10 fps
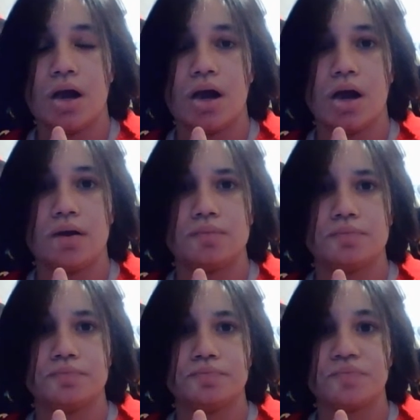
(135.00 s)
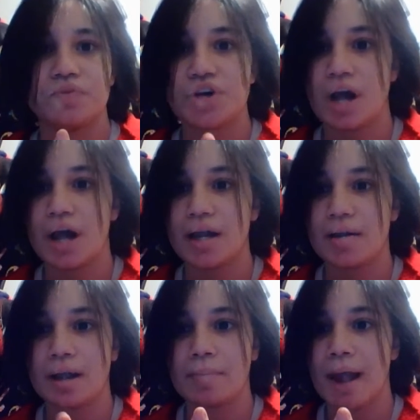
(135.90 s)

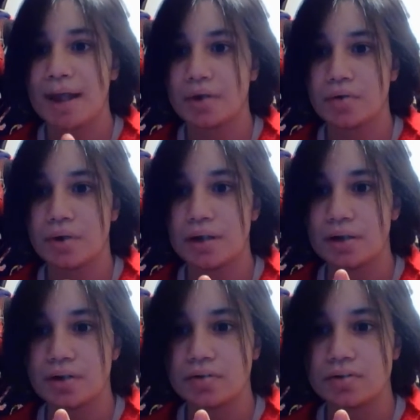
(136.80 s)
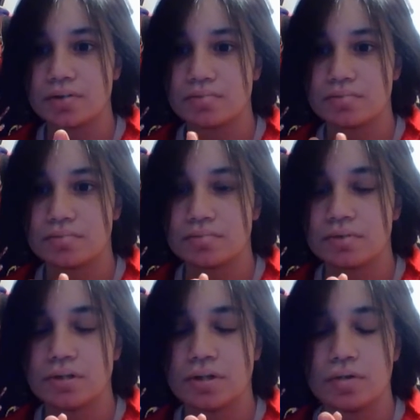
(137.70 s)
China, like Mandarin,
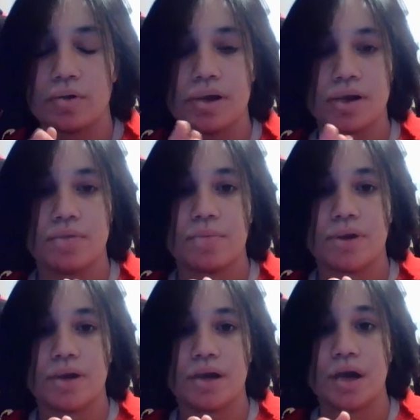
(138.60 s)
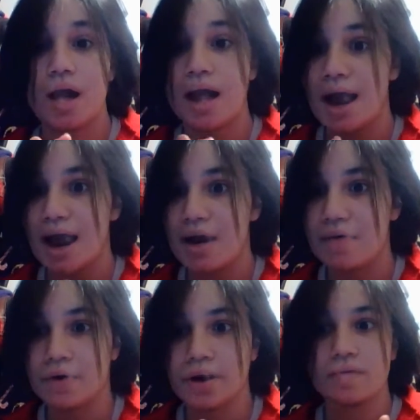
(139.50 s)
you know, it could be
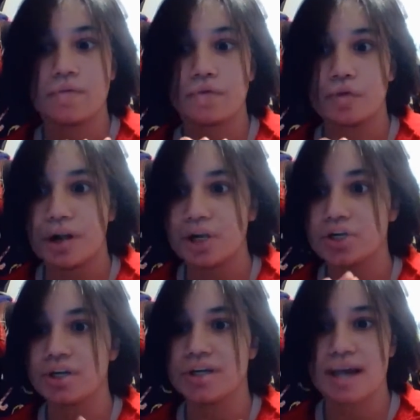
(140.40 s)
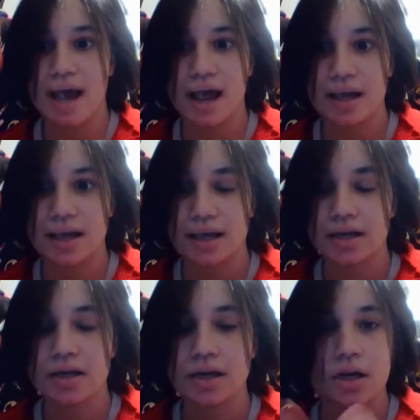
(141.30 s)
African, French,
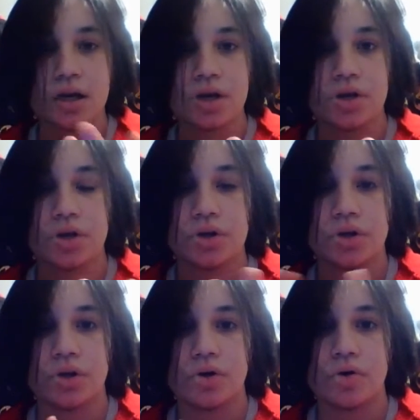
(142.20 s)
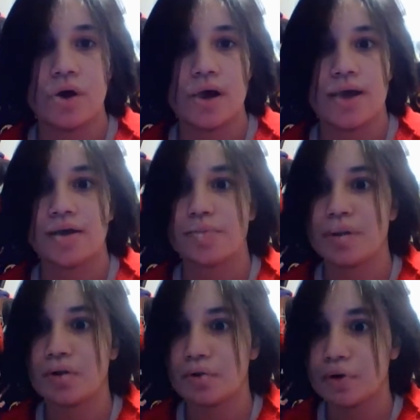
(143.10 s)
Italian, you know, it could
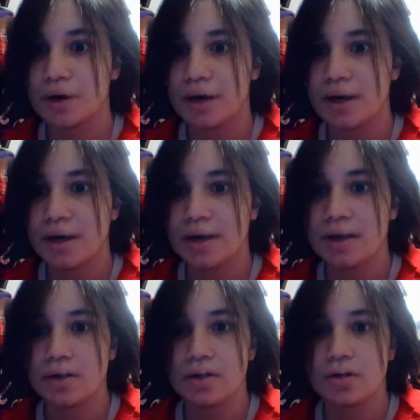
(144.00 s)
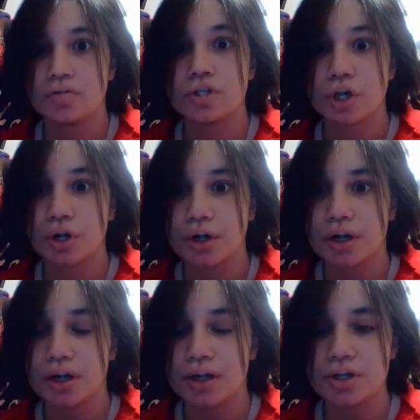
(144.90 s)
be Greek, you know,
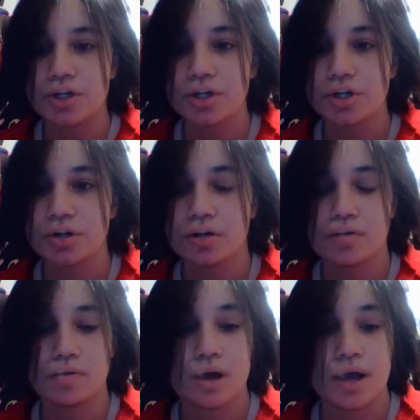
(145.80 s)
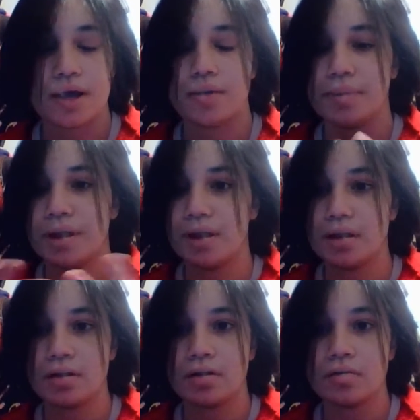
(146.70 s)
Turkish, you know, it could
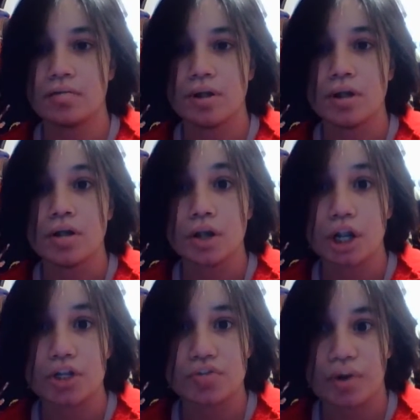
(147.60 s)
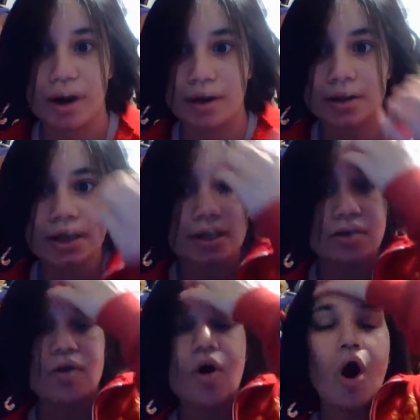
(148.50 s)
be, you know, Israeli,
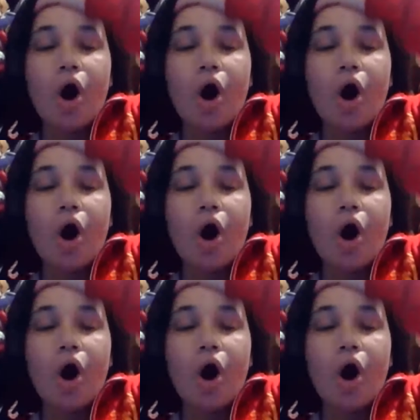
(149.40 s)
you know,